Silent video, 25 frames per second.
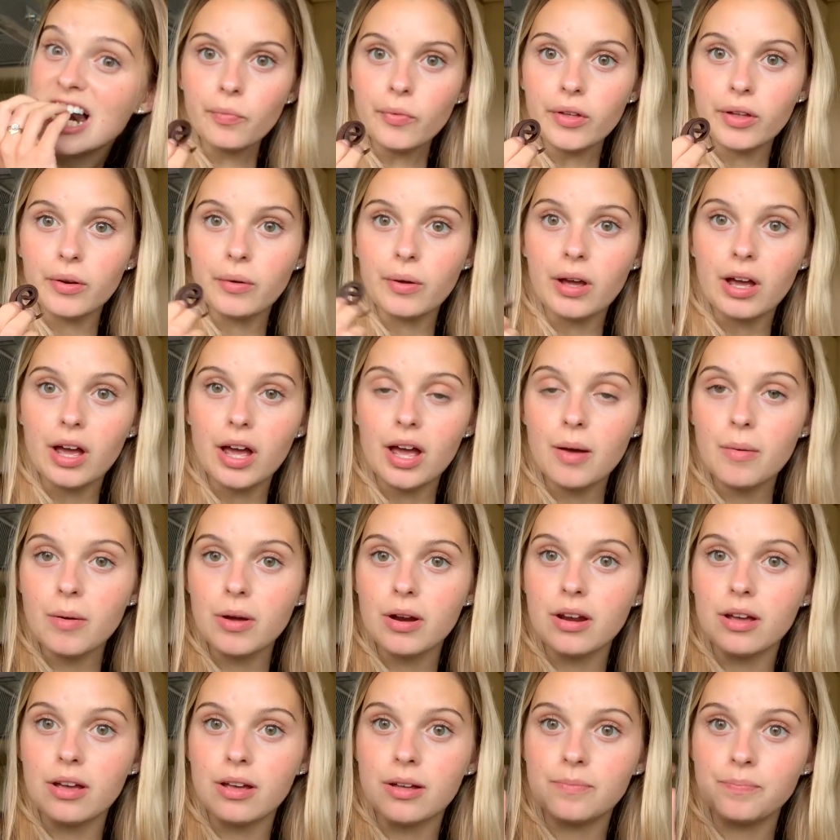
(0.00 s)
Alright, I'm
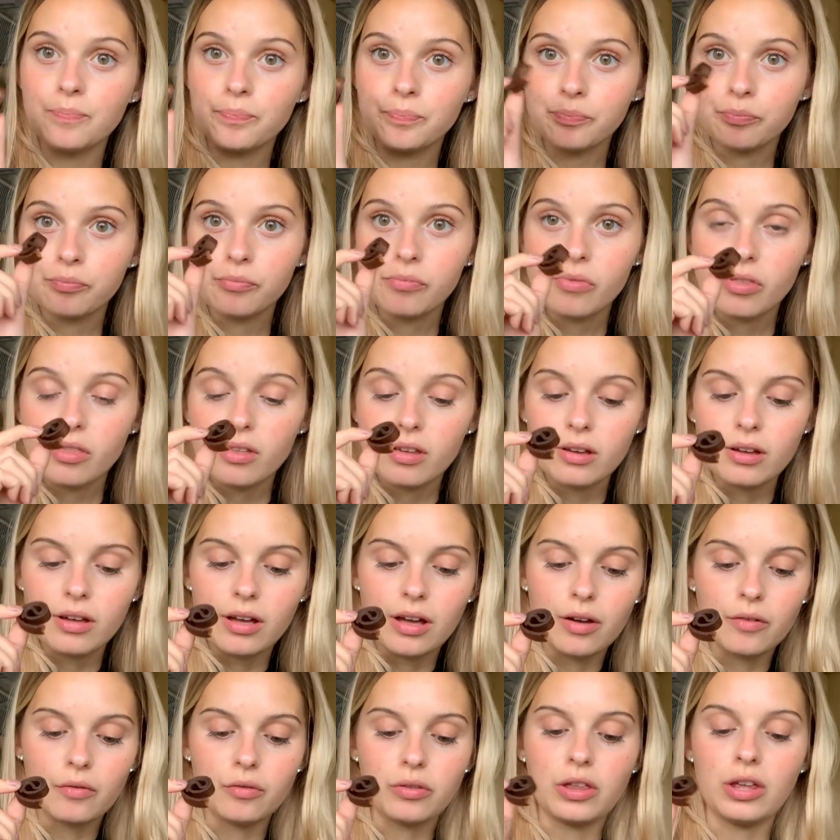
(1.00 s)
gonna
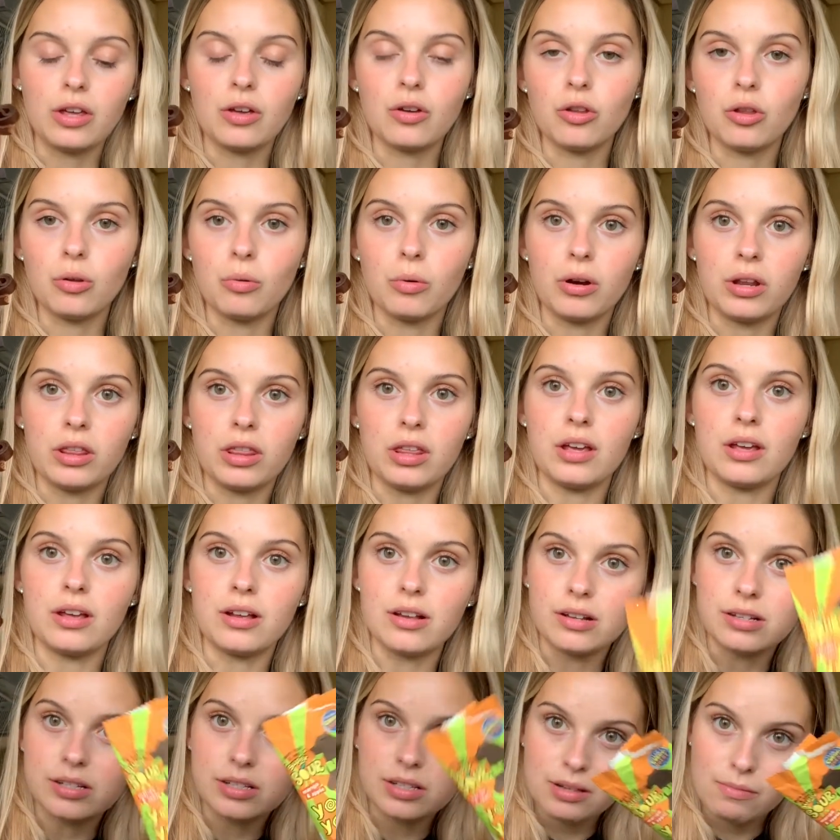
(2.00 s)
have the other one of
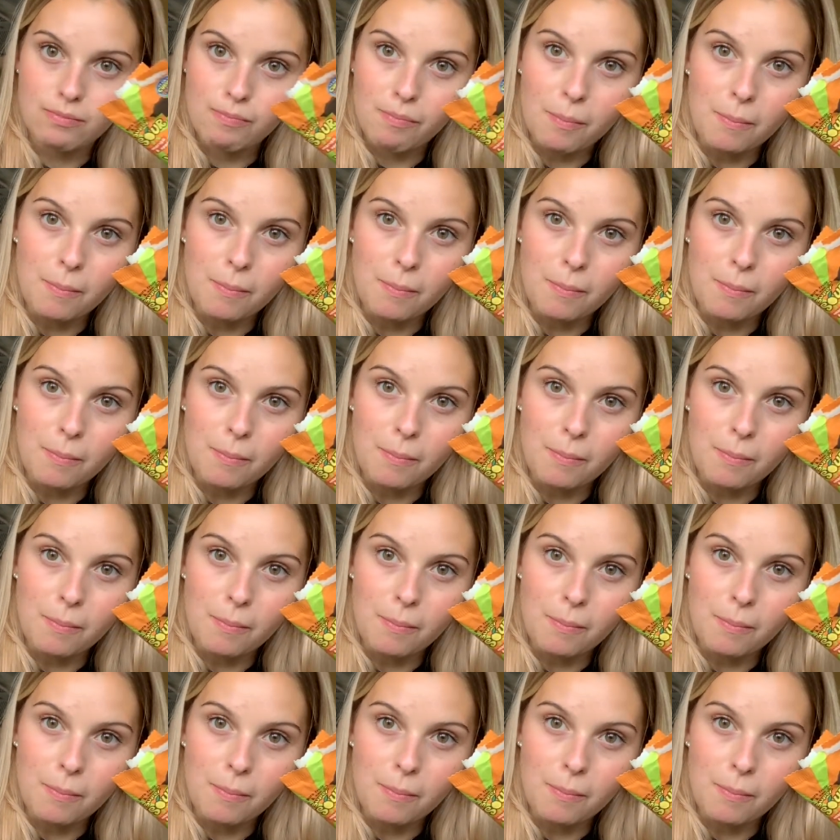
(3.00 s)
these